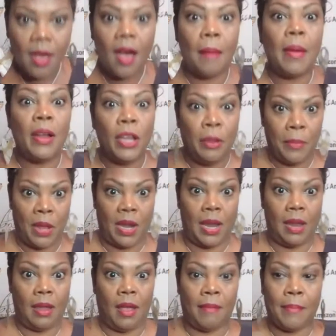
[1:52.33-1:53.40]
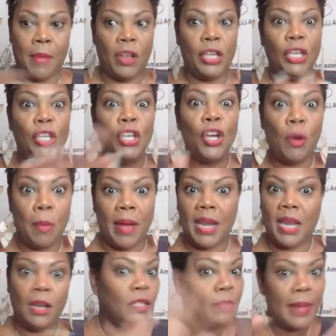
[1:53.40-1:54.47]
about your money.
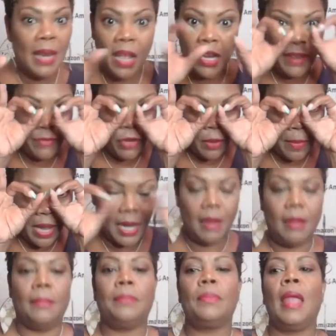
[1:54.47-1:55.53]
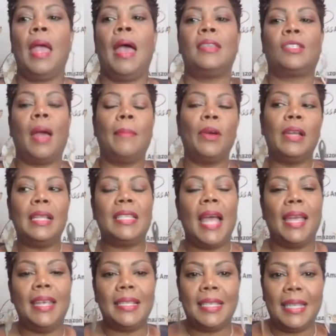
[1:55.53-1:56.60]
Don't spend any of your money. So I'm going to
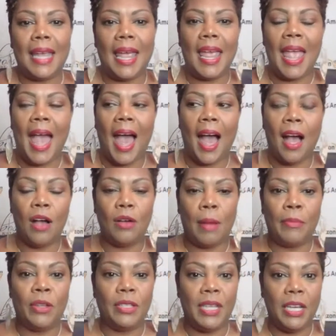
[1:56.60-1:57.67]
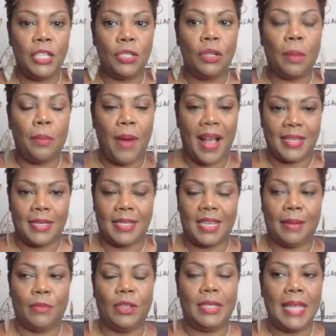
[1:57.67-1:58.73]
tell you today how I'm going to teach you the process,
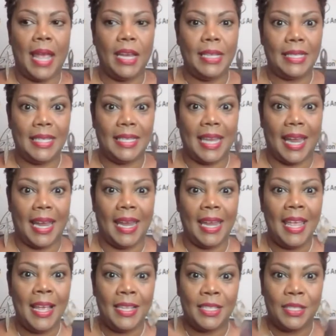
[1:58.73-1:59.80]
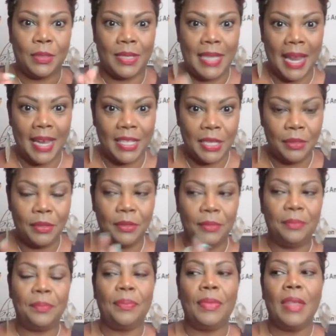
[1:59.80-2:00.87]
and I'm going to tell you today, so stay
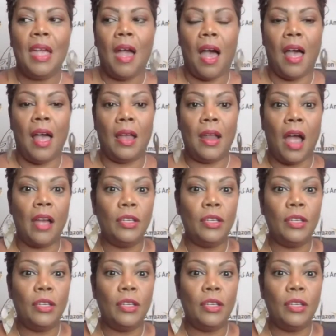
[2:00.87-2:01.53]
tuned, on how